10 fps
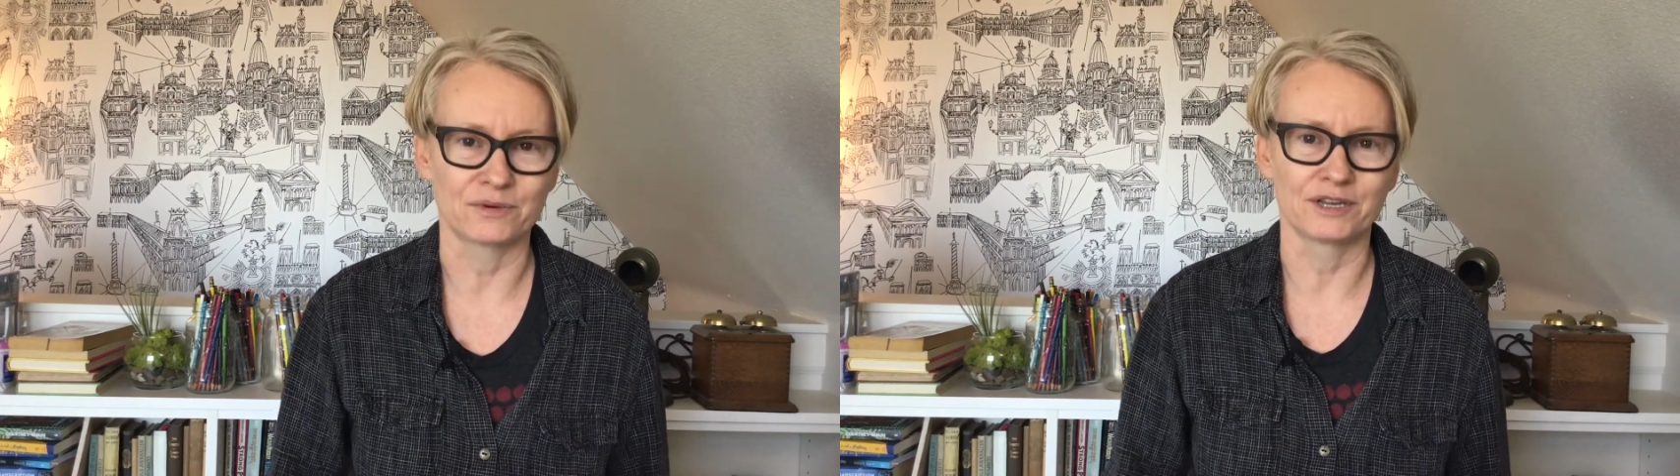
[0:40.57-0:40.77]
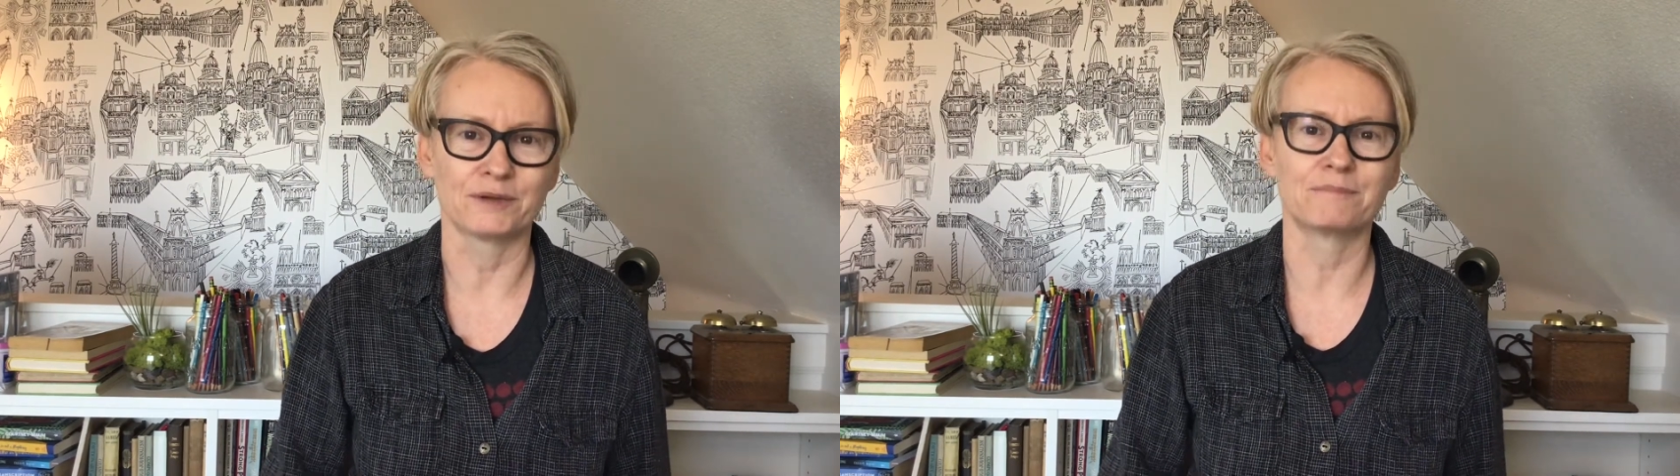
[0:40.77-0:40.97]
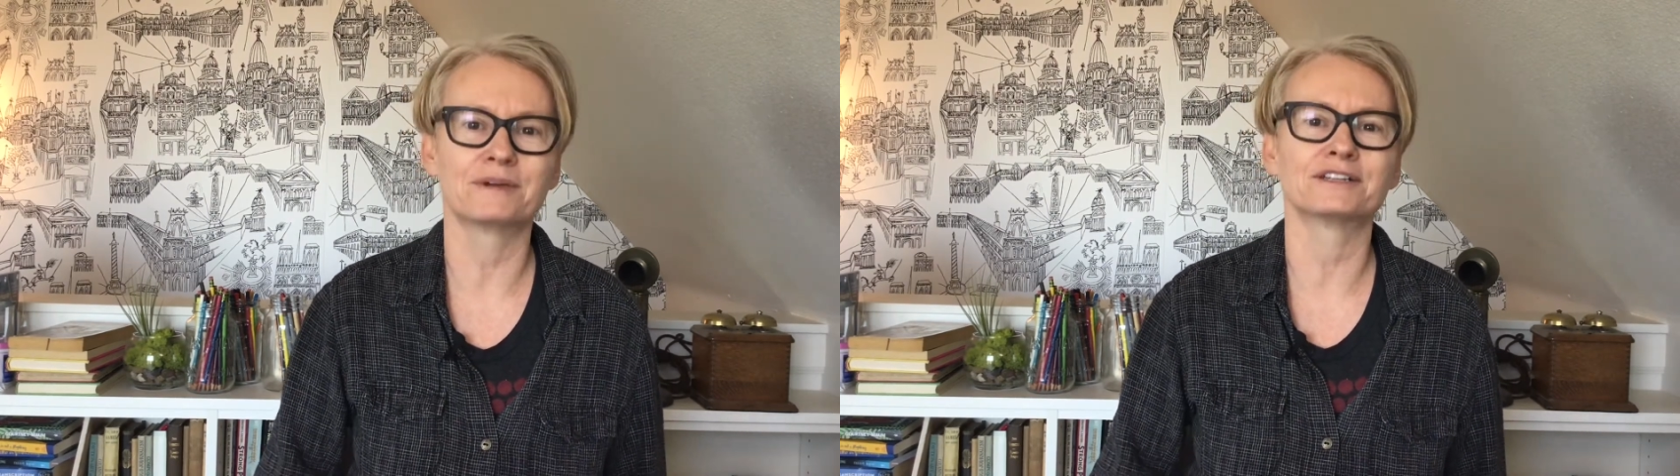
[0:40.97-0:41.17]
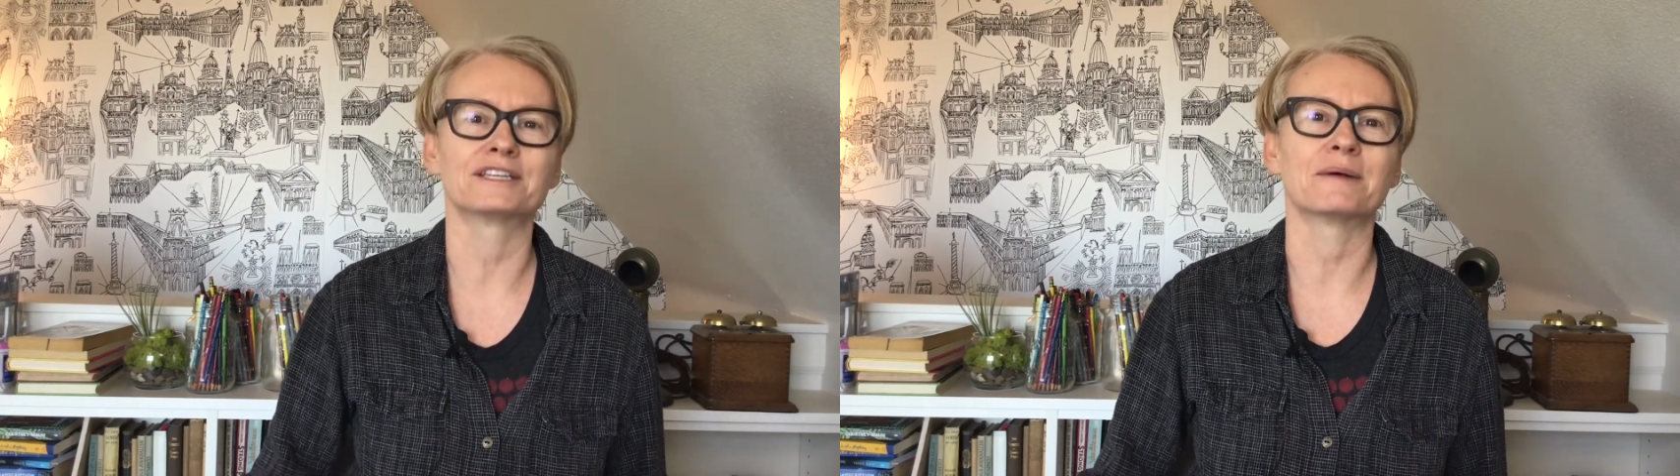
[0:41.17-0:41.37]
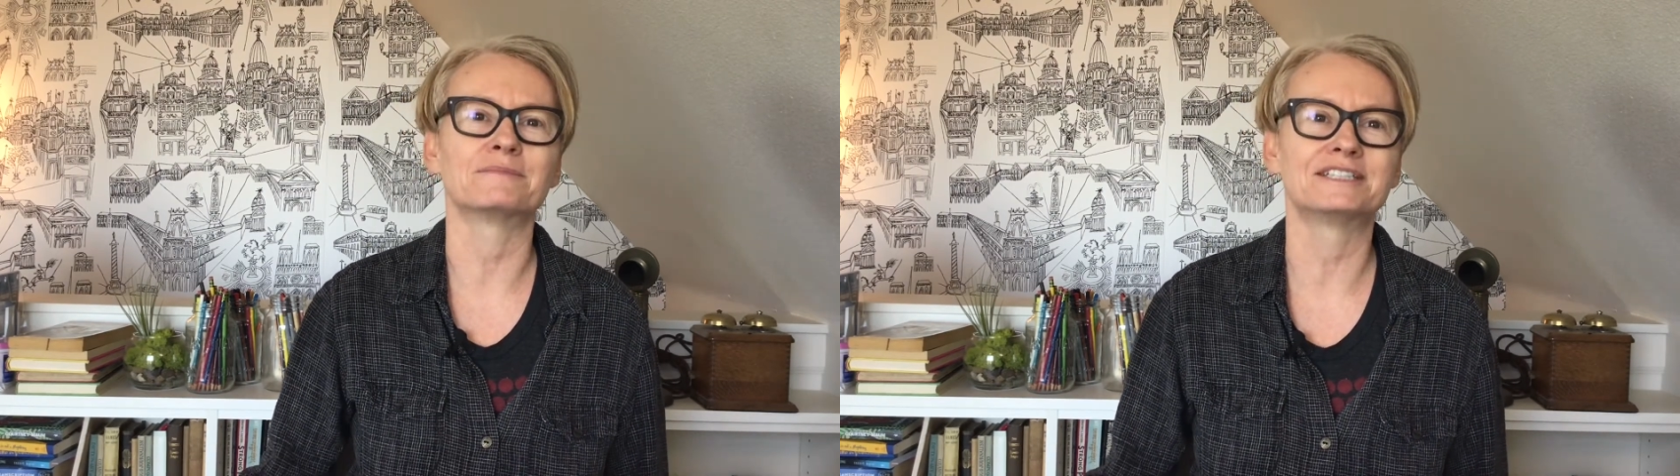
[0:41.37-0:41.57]
where you build
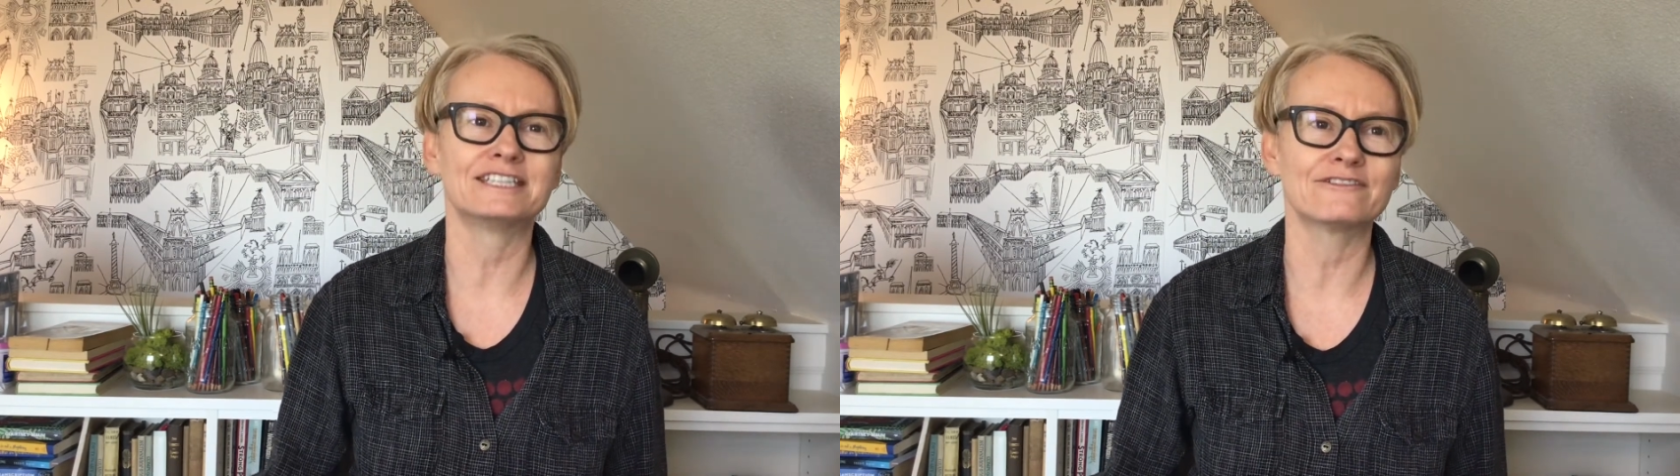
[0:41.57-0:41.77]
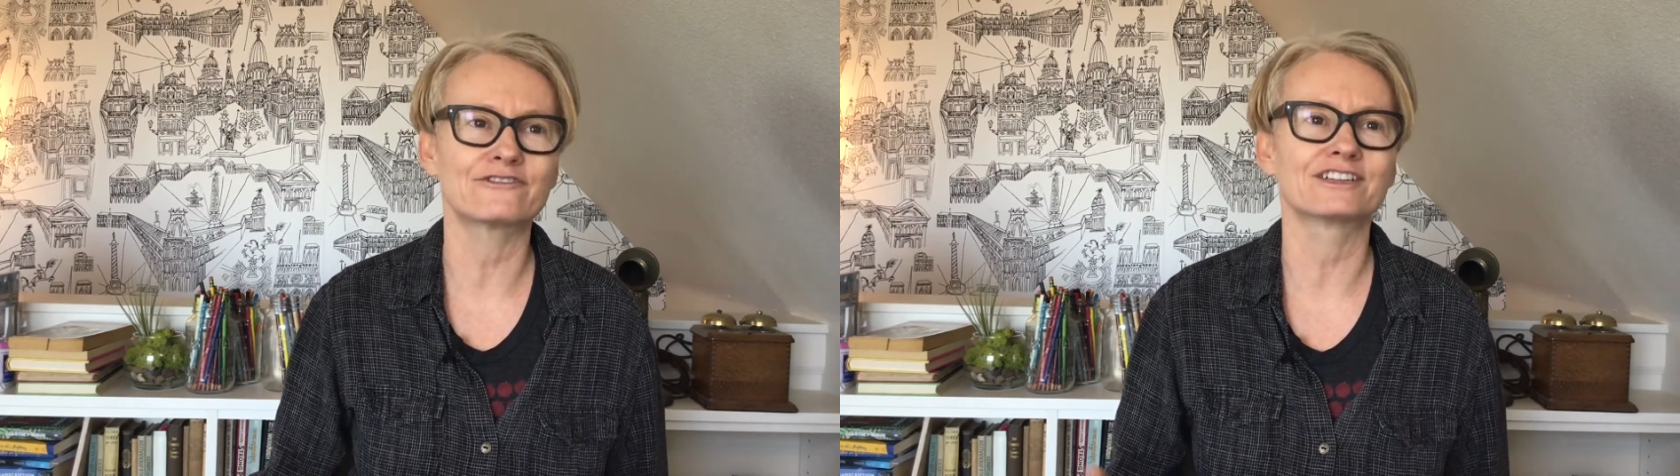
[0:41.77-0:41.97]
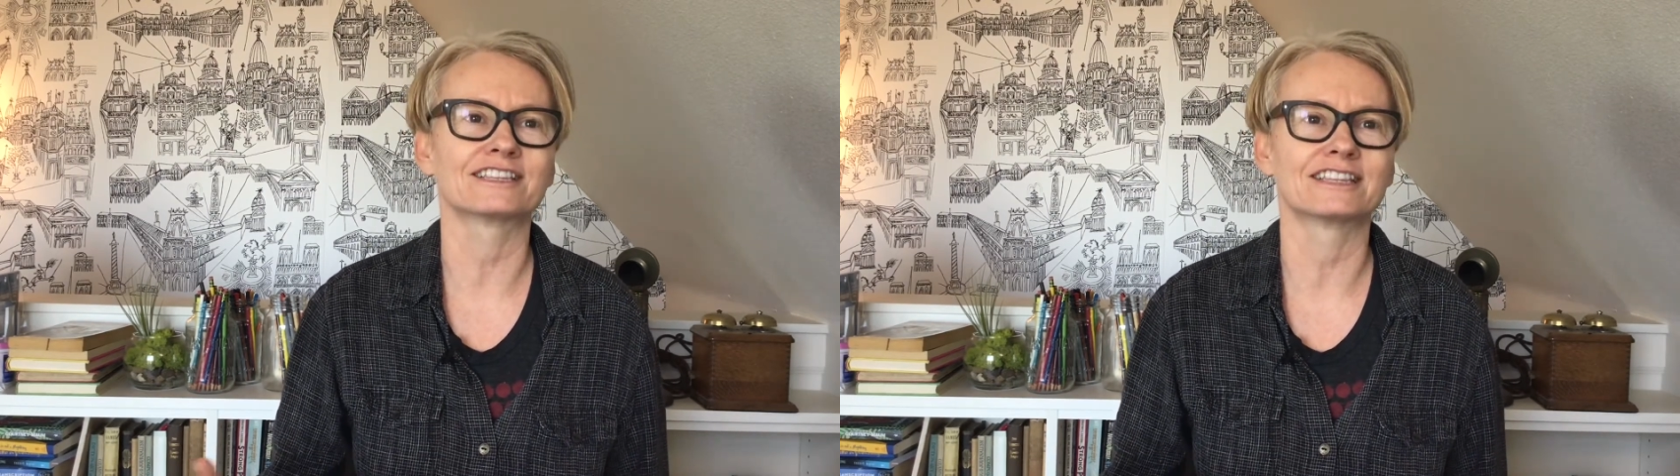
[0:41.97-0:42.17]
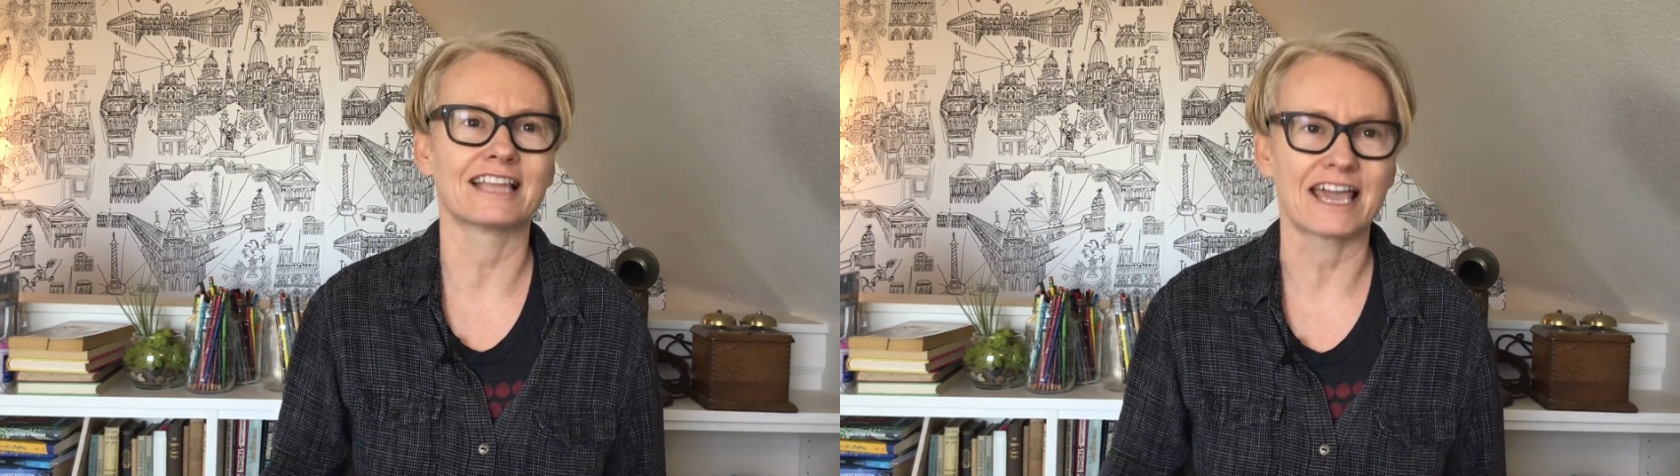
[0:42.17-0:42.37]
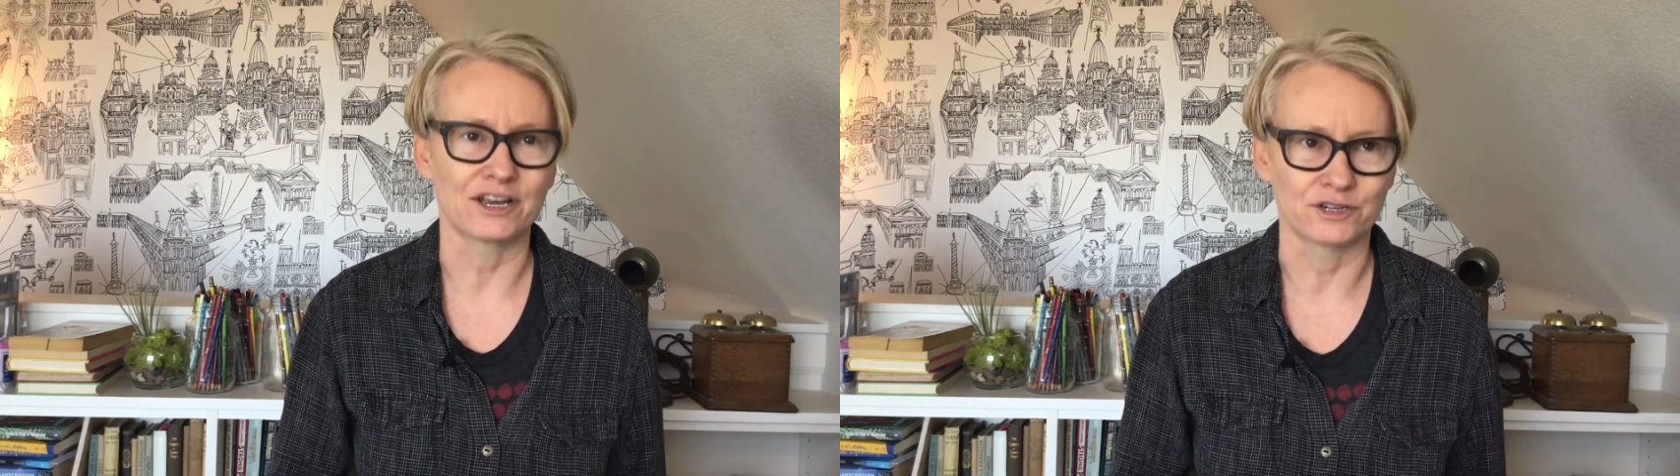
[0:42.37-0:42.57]
up different
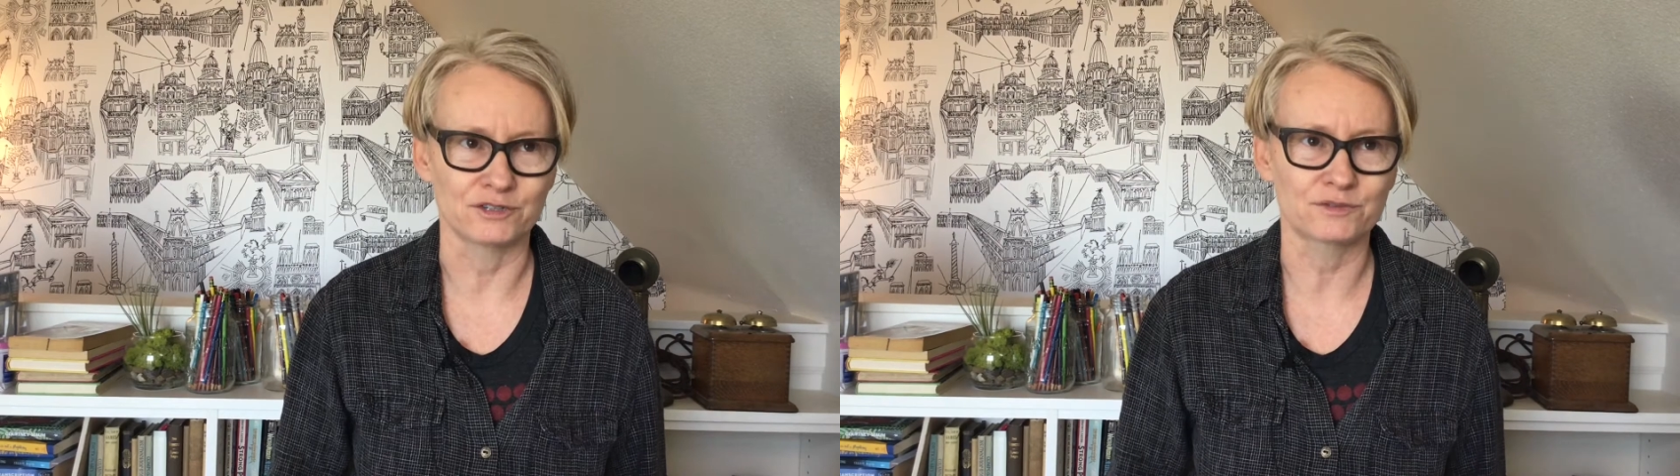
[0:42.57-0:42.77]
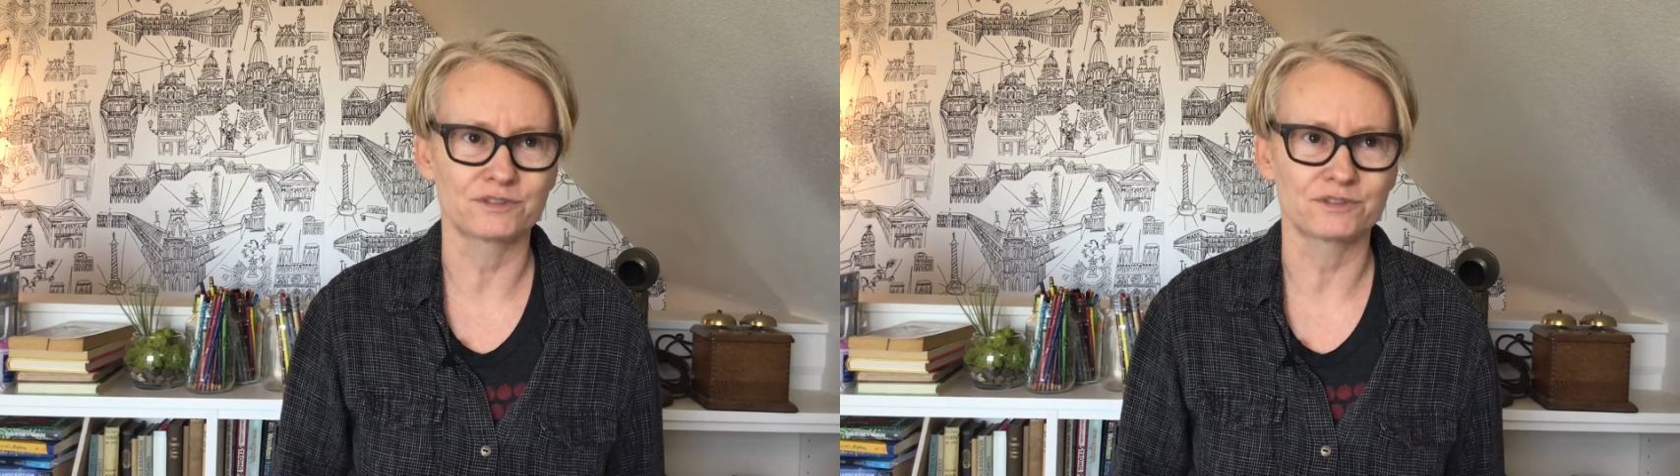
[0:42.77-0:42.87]
layers